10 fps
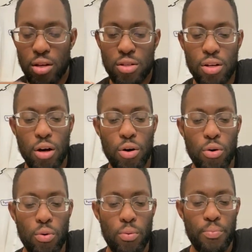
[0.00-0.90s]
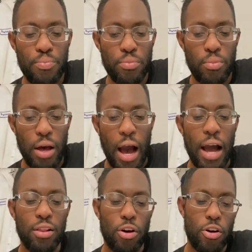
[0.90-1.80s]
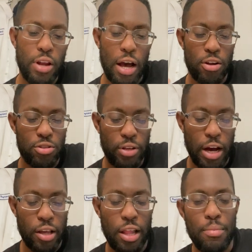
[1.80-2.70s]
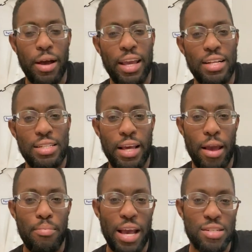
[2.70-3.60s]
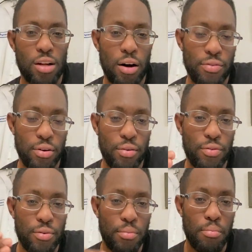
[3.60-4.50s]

So I learned how to calculate my ETA based off of